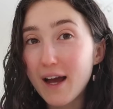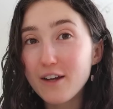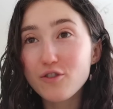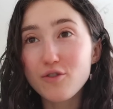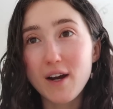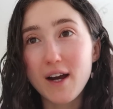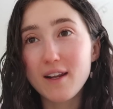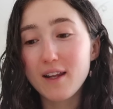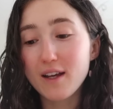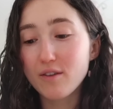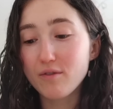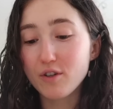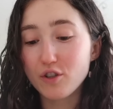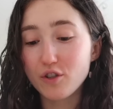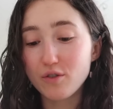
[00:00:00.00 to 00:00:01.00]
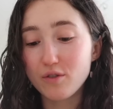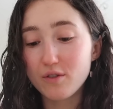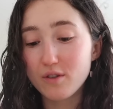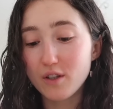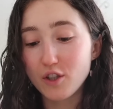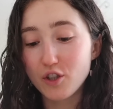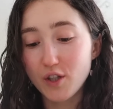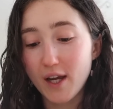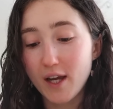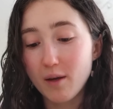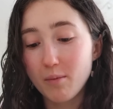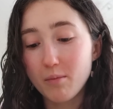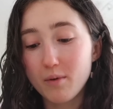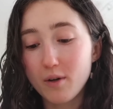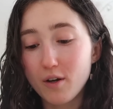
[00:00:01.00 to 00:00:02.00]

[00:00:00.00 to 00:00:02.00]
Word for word: and try and like reduce the shame